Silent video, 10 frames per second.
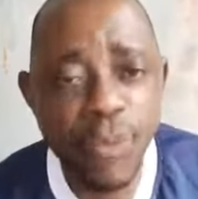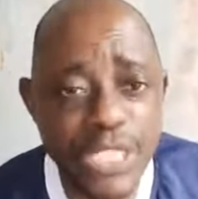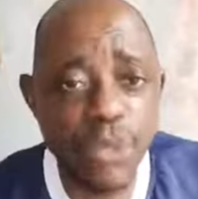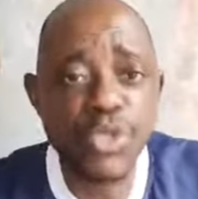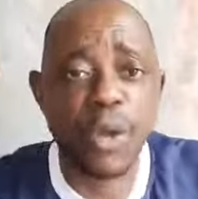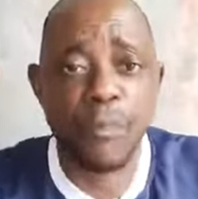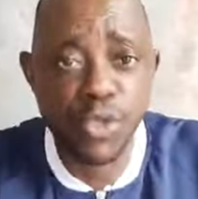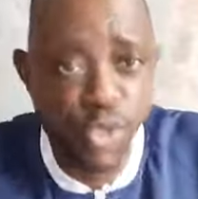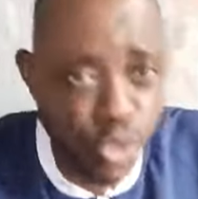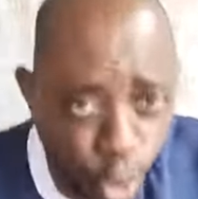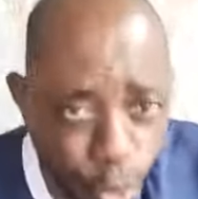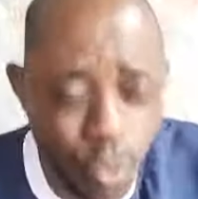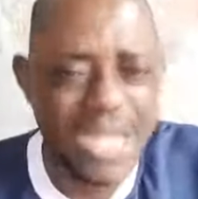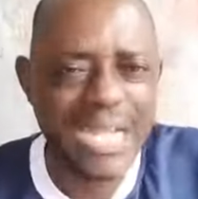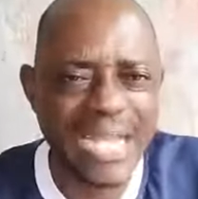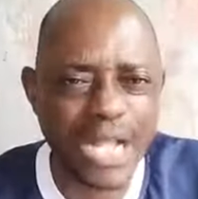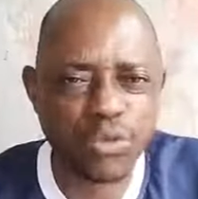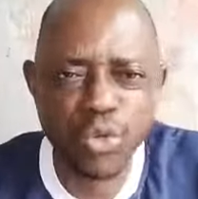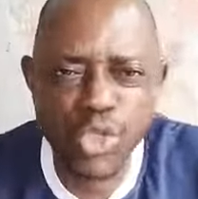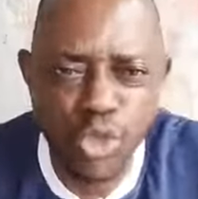What we supposed to do now to